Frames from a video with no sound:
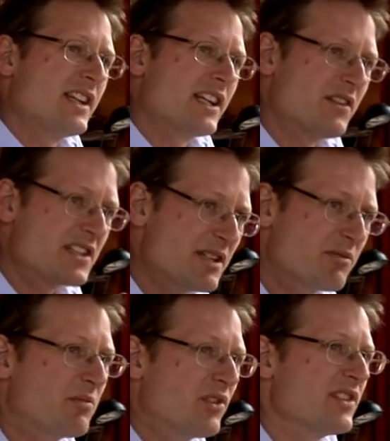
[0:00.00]
then there are
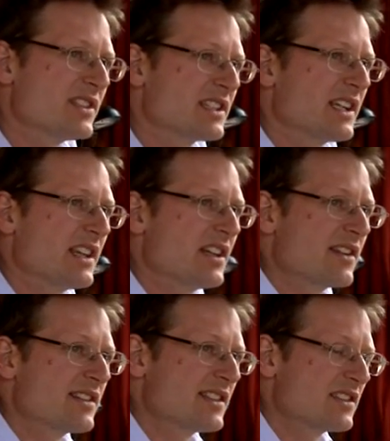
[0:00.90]
tipping points in the
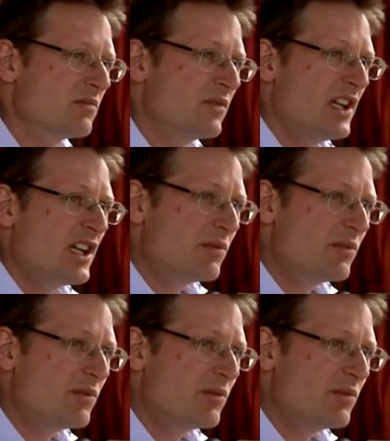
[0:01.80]
Earth system